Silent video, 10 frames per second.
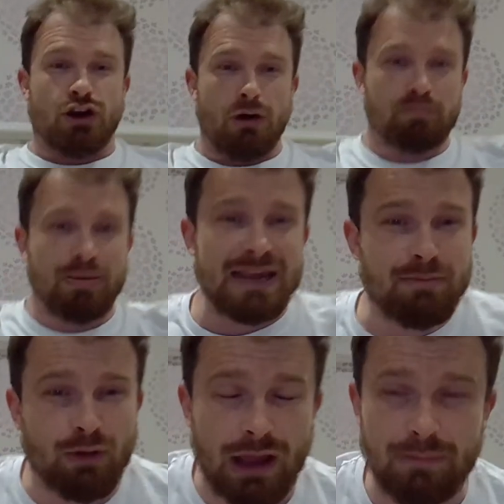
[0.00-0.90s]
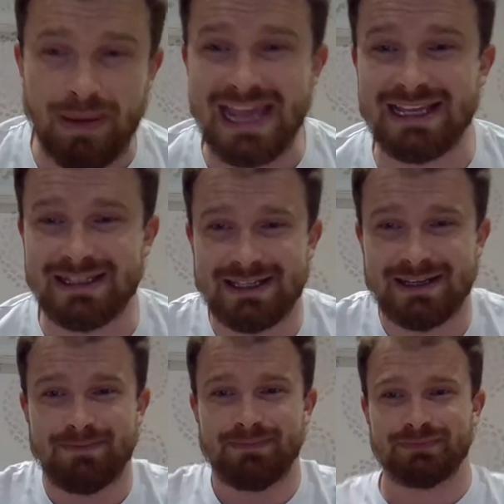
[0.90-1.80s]
Because you got people like Pete.
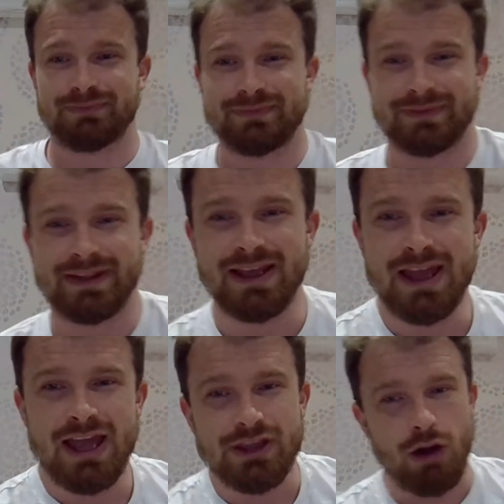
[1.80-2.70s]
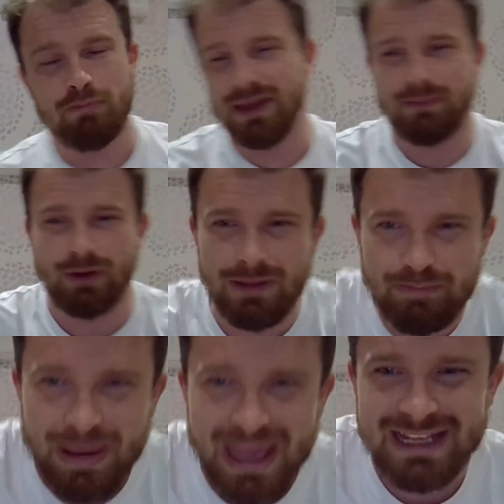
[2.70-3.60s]
You got people
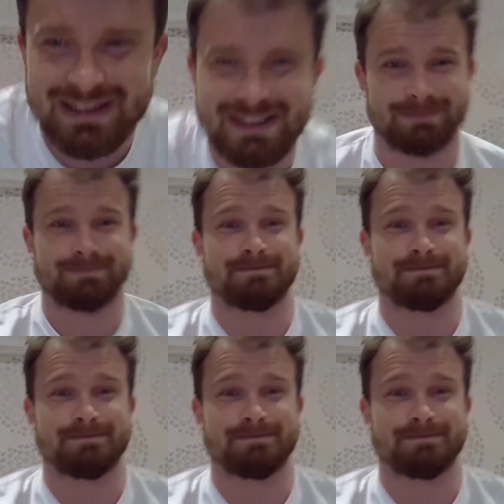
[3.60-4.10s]
like Pete.